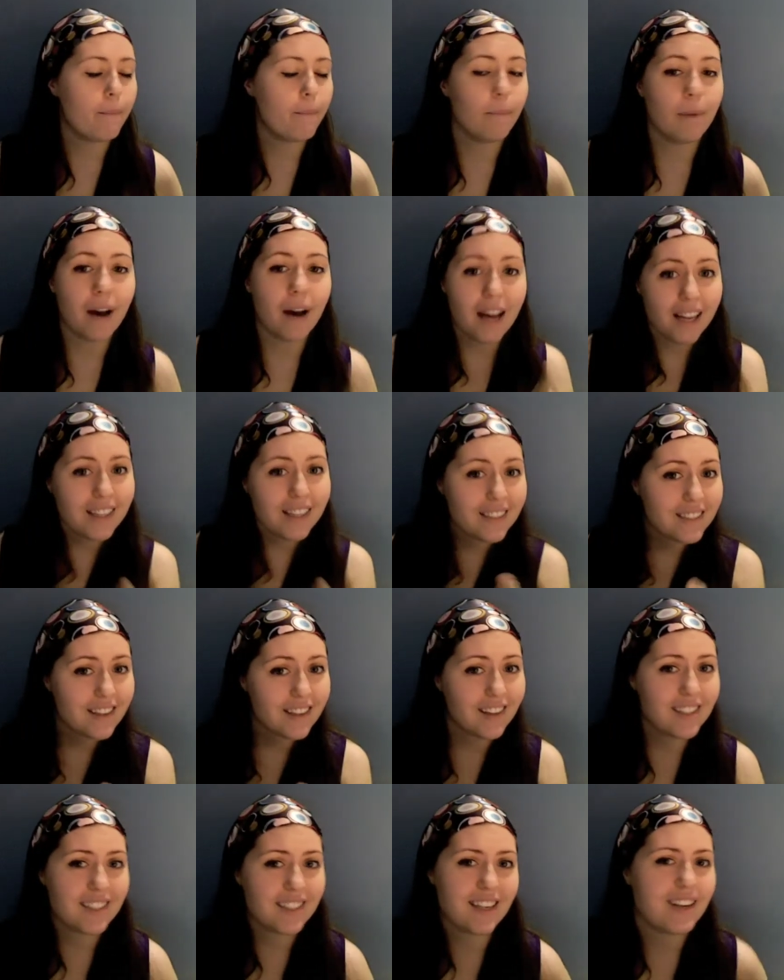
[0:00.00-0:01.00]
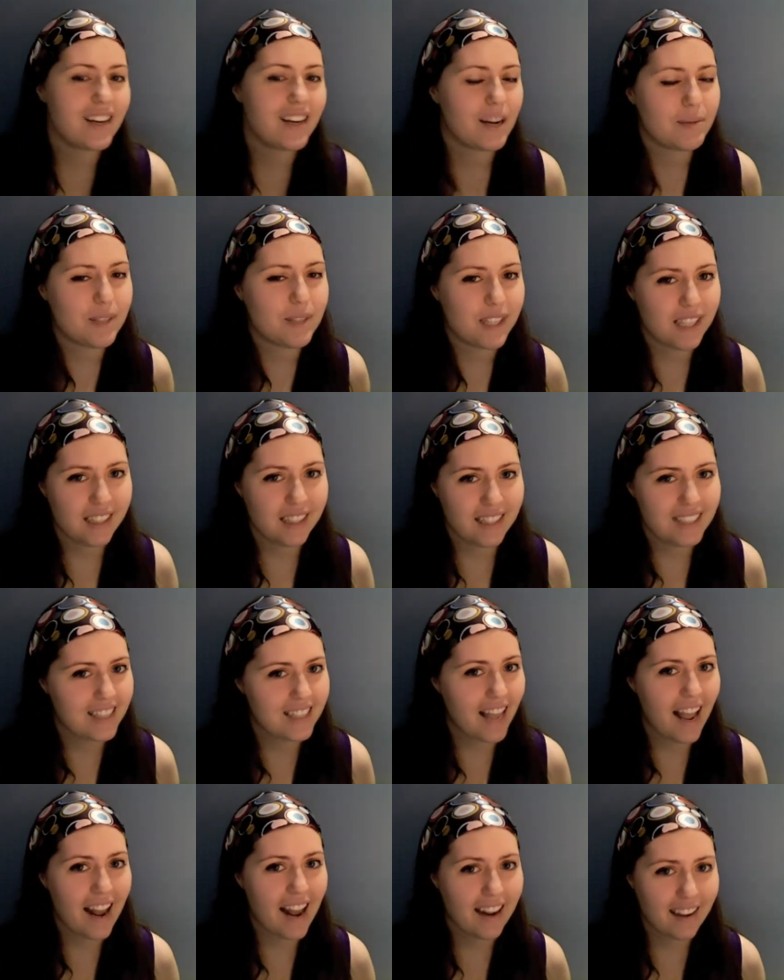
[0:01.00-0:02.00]
But on Sunday, I'm seeing Lisa
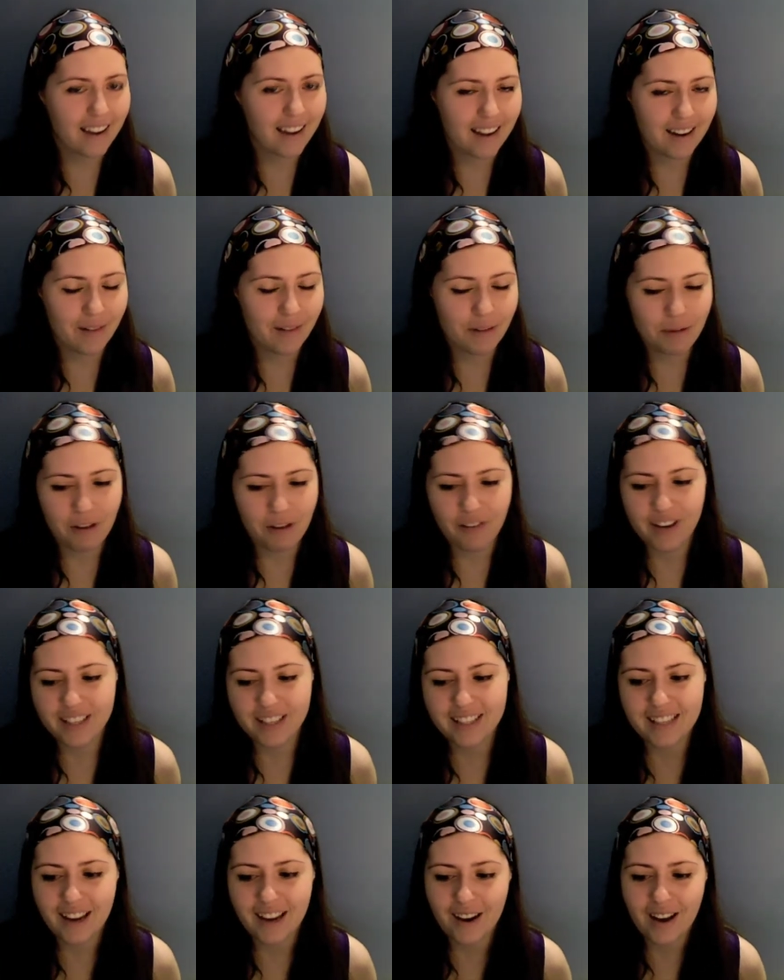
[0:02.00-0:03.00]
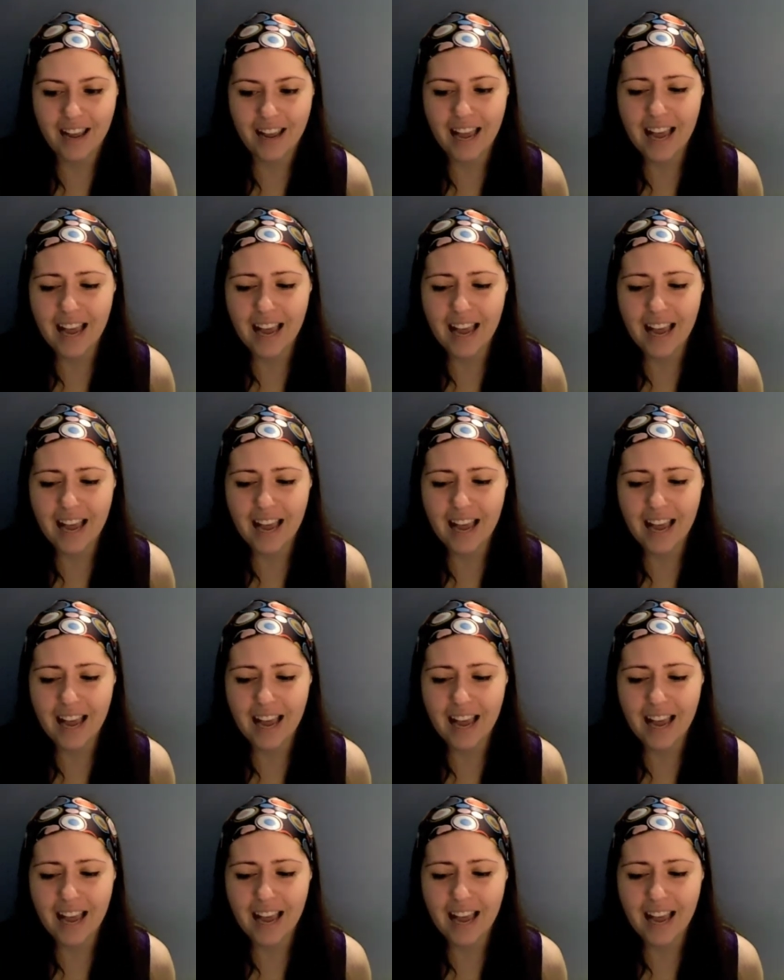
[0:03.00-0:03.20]
Hannigan with my friend Sarah,